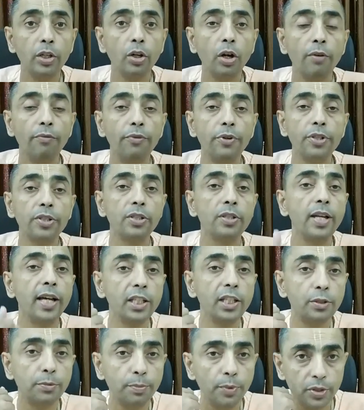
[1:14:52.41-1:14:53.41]
offers
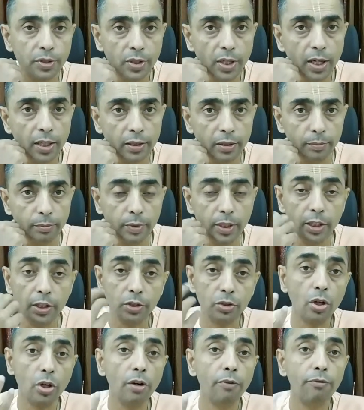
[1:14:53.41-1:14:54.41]
nice prasadam, it
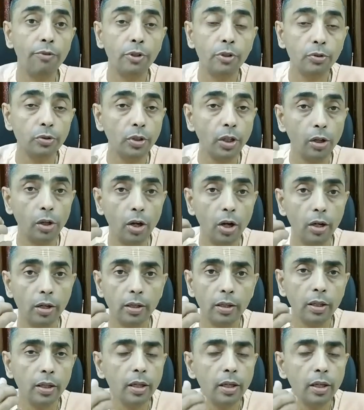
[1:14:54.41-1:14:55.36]
is offered to the Lord.